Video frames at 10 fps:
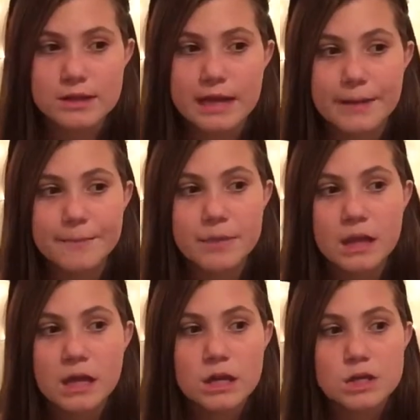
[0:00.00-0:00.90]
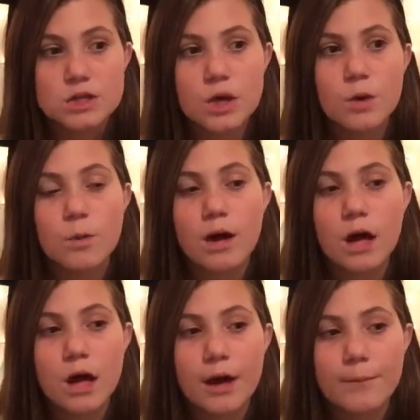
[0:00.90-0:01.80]
Okay, so
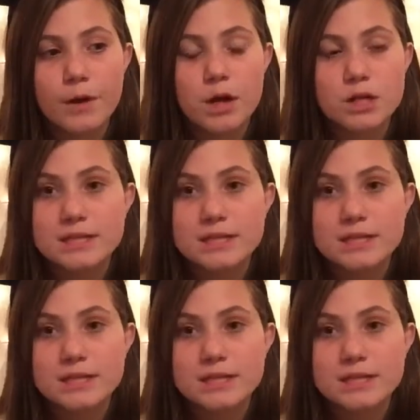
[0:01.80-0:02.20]
her